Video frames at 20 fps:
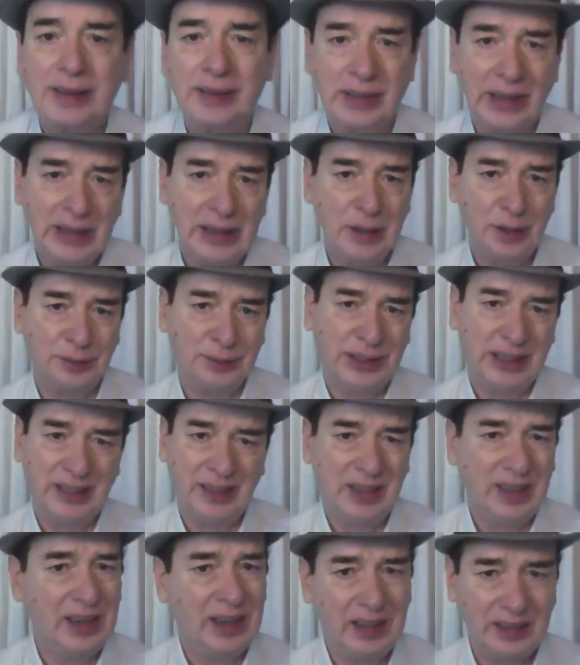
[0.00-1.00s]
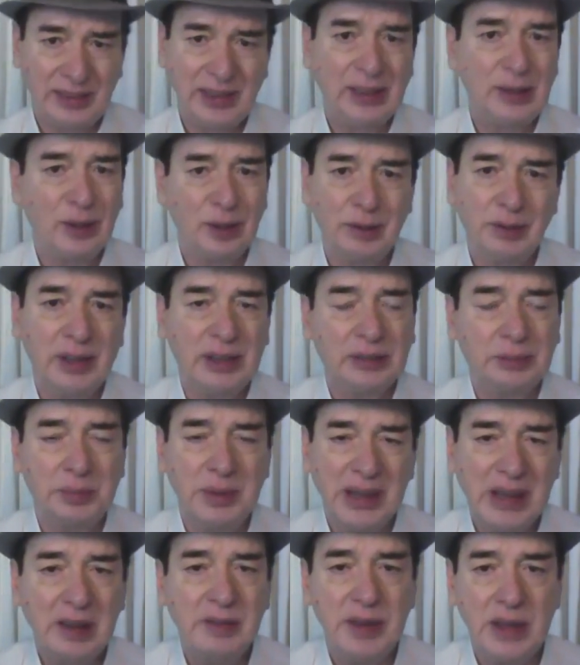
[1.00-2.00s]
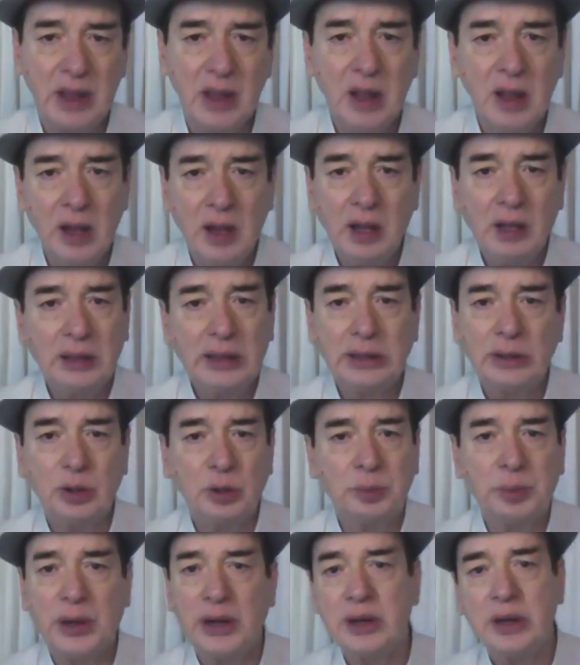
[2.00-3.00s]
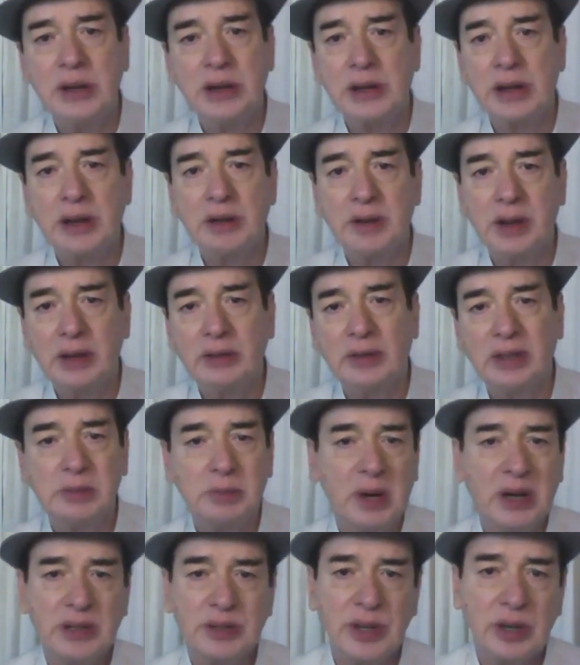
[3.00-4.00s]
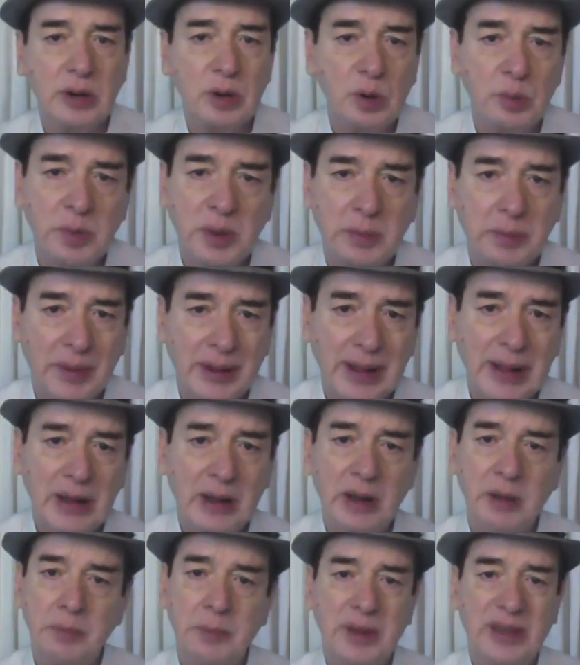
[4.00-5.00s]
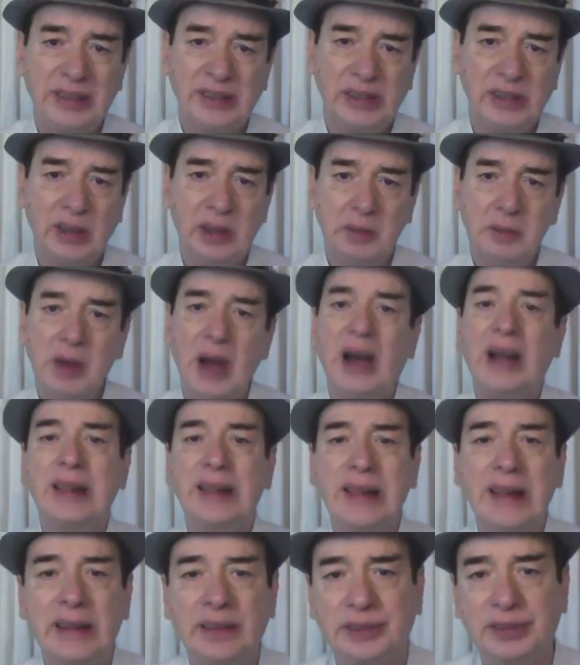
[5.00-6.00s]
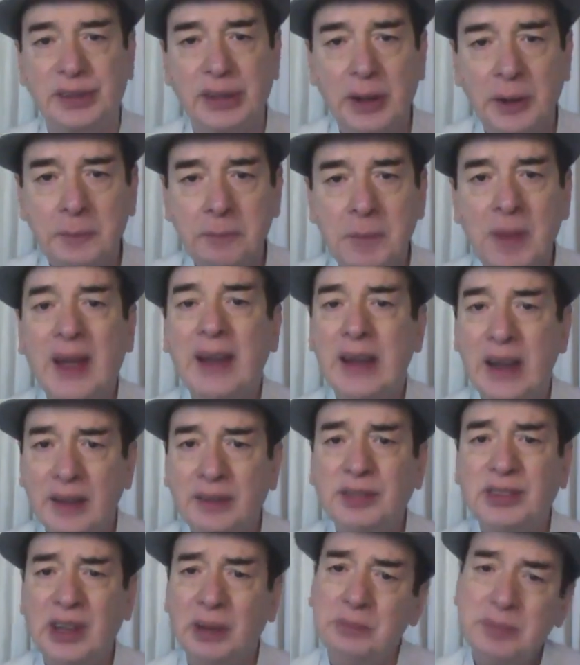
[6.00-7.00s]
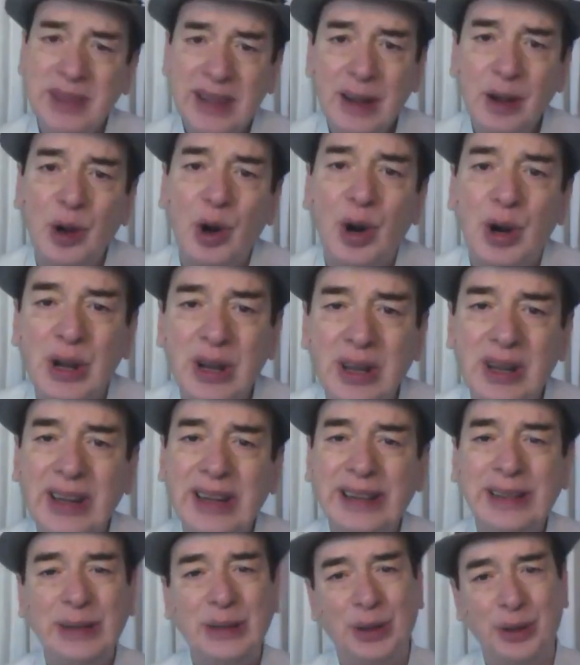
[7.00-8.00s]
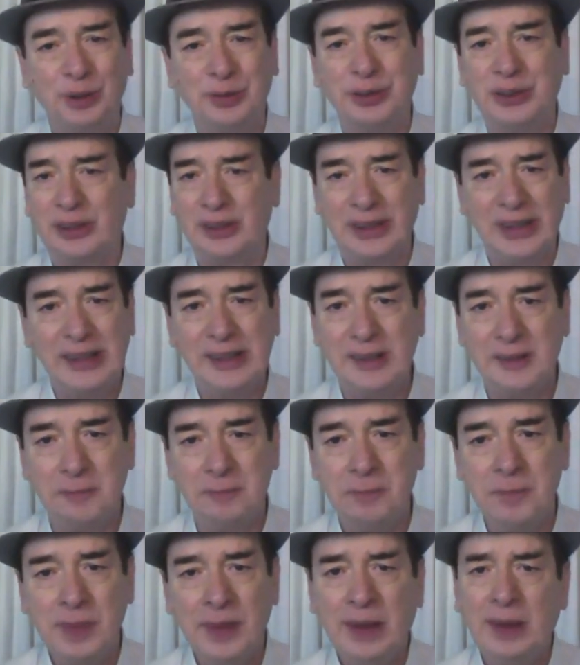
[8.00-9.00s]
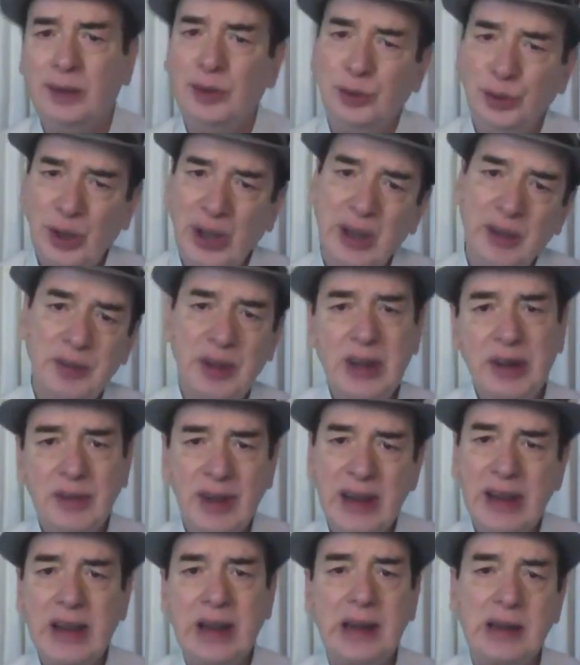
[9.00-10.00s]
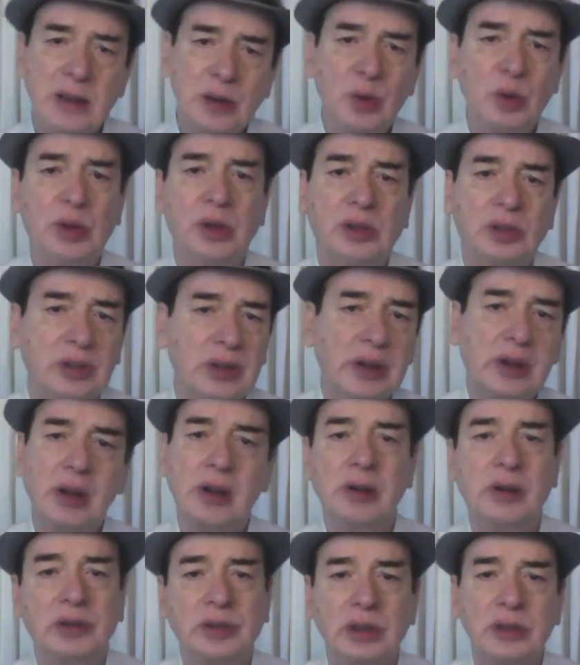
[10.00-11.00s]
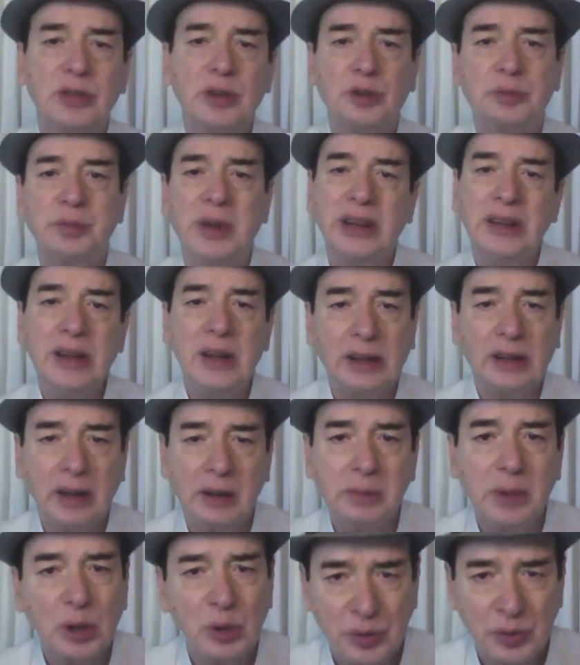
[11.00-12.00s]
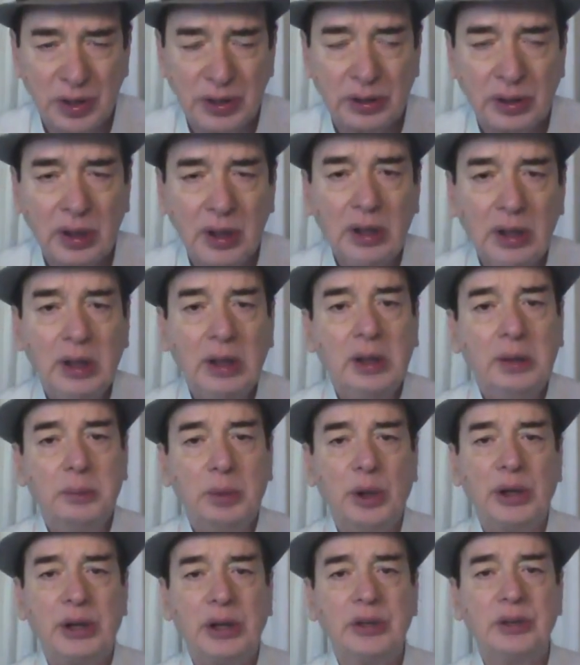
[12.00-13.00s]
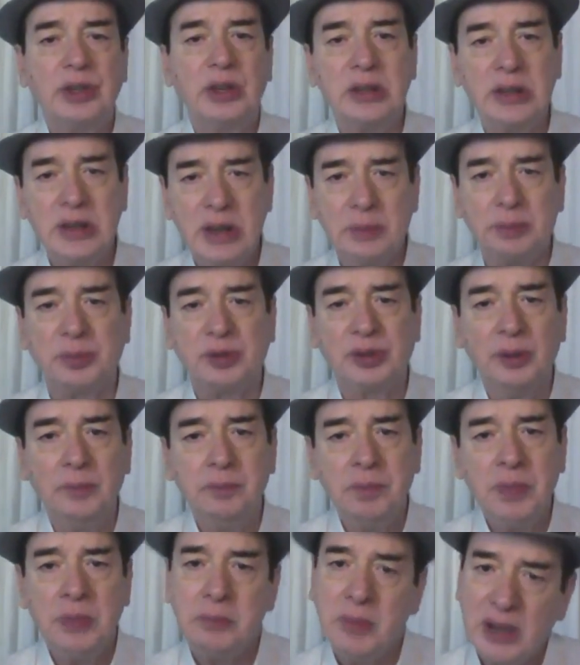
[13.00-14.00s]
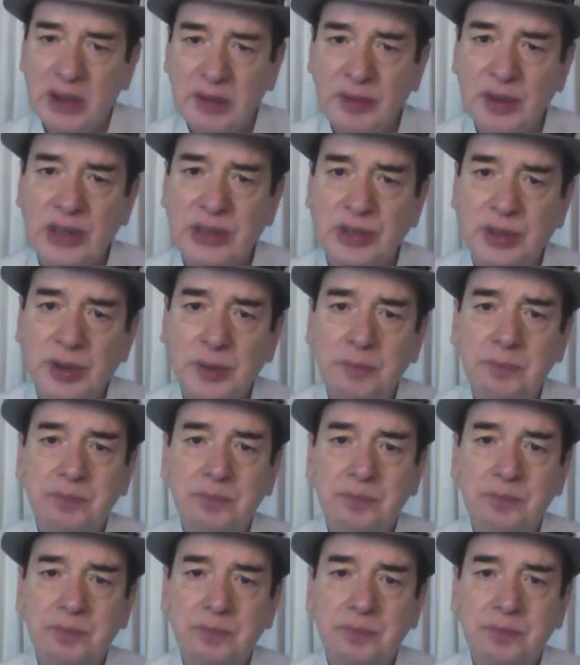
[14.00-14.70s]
side of the thing, as I always believe in. There's no point in giving one bhashan to people and impressing them unless I have something concrete to offer, right? So every week I do this little research of mine and come out with points and tips by which